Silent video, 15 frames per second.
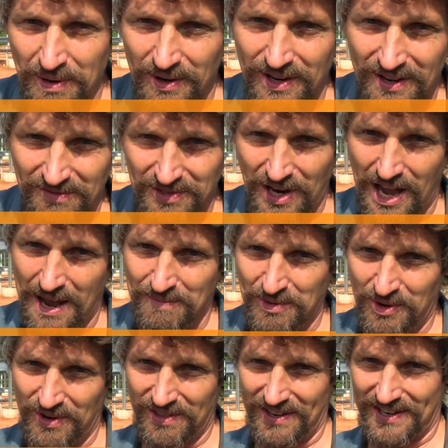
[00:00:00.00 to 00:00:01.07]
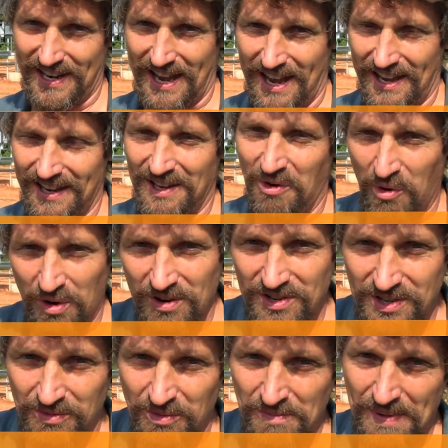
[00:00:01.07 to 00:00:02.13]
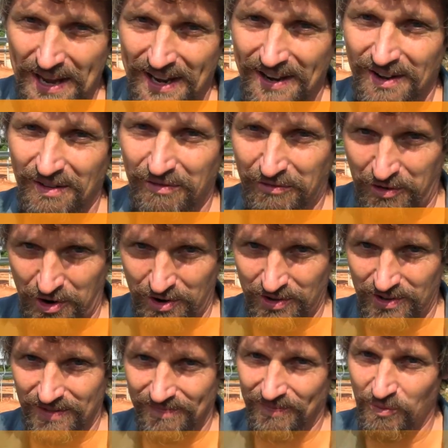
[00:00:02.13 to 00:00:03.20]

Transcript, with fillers: period of time during the day in order to remain fertile.